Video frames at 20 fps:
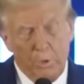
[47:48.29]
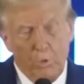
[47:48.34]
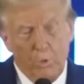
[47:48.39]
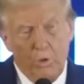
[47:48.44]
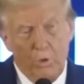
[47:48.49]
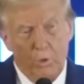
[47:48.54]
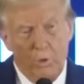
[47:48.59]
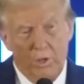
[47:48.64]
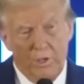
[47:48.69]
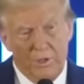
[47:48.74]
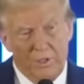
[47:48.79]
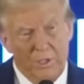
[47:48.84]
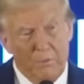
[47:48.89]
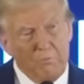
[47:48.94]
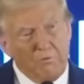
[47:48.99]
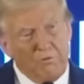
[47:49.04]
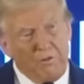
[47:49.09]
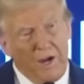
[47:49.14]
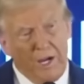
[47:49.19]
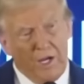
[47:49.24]
we want
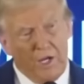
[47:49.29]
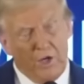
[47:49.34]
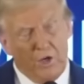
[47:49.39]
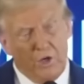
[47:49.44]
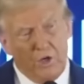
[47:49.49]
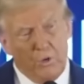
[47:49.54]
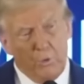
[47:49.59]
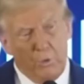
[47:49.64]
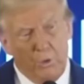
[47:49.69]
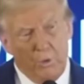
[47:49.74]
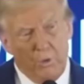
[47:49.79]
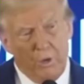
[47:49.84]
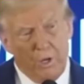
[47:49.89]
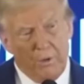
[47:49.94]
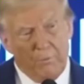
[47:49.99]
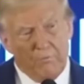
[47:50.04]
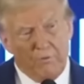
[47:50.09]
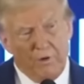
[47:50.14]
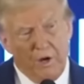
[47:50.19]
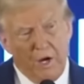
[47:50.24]
them fired. We
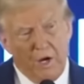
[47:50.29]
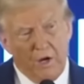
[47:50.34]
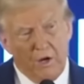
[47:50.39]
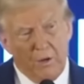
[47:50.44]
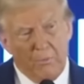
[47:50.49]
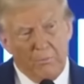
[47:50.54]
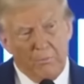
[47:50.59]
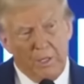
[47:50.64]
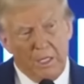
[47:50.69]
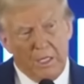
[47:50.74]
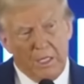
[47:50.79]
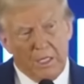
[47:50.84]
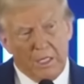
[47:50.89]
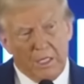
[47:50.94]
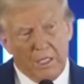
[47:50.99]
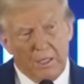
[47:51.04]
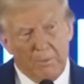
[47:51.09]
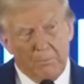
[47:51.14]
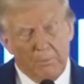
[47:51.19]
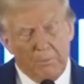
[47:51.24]
want them fired
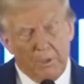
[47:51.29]
immediately.